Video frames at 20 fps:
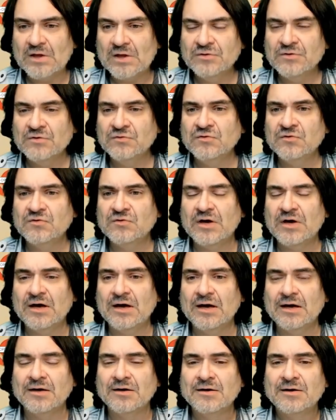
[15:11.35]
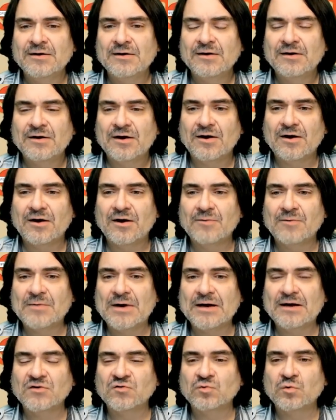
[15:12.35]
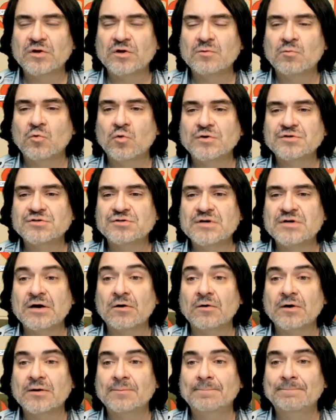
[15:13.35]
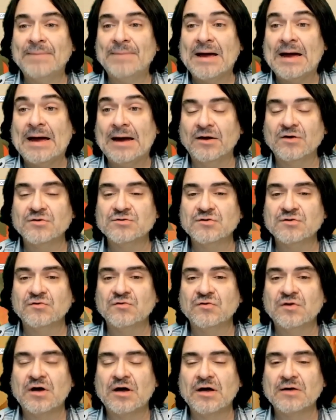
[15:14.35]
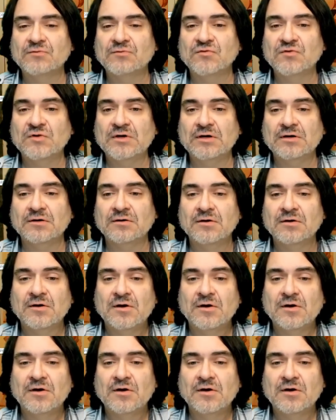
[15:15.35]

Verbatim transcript: this is a, um, I guess, one of the more generic packages that I've seen.